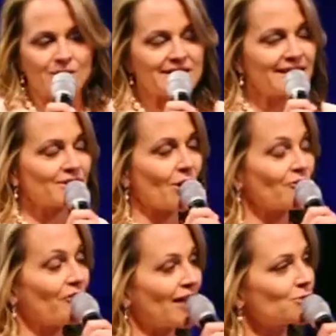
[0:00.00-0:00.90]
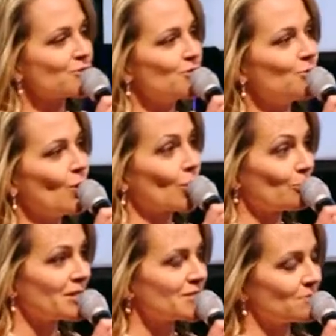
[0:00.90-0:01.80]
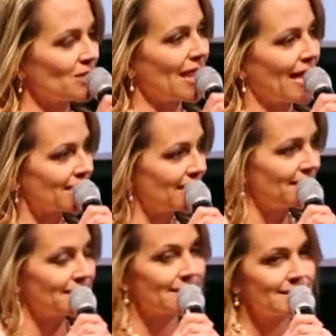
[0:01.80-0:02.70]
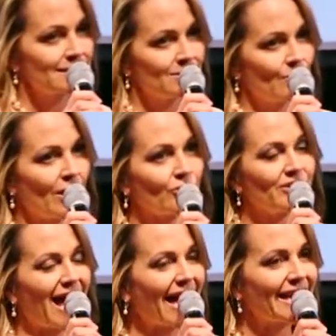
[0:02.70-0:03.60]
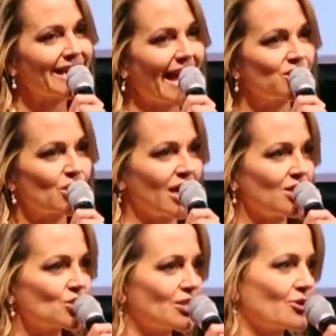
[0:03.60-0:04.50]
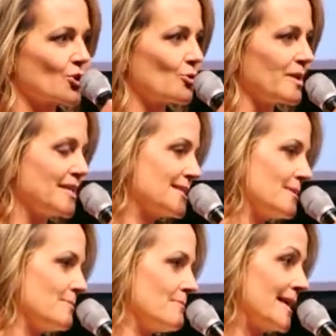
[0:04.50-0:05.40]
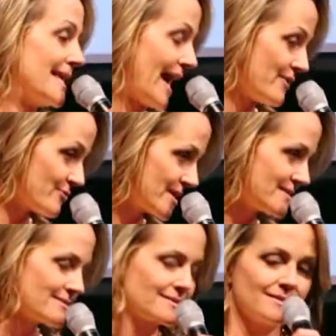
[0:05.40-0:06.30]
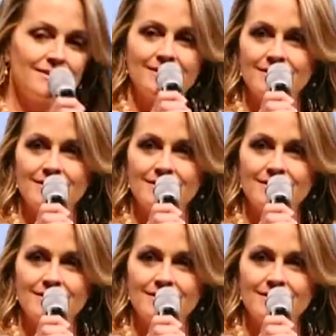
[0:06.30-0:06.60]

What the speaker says: We seated our final 2 urbanism classes. We held 9 education and urbanism gatherings.